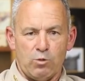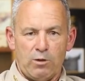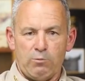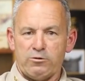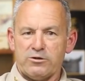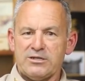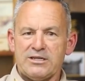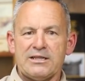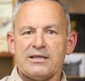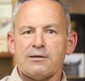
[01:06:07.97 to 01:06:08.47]
what
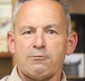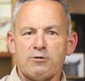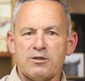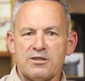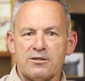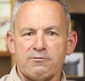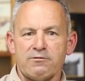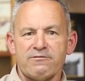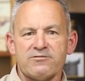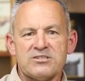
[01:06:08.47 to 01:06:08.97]
we're dealing
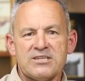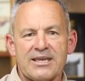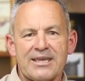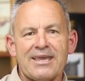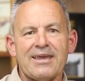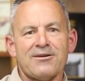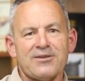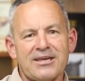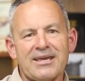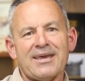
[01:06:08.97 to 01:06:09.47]
with in Riverside
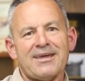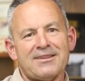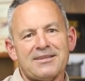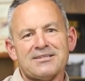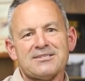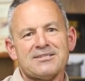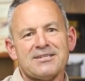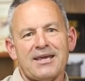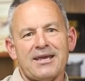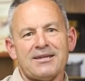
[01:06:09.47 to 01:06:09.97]
County and
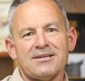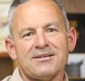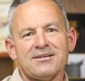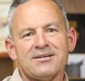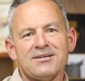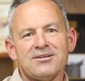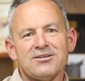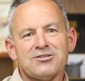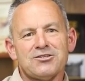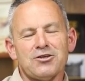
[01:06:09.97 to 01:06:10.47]
this state.
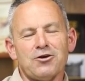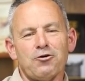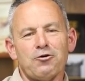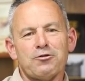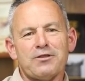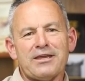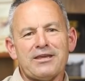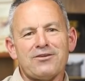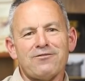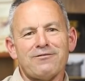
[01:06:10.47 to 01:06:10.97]

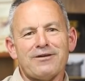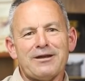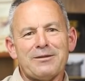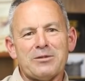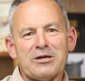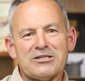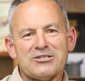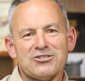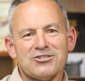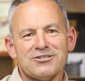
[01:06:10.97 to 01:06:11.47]
So thank you very
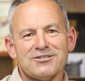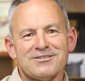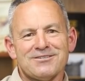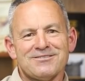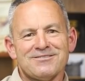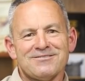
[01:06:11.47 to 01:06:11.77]
much.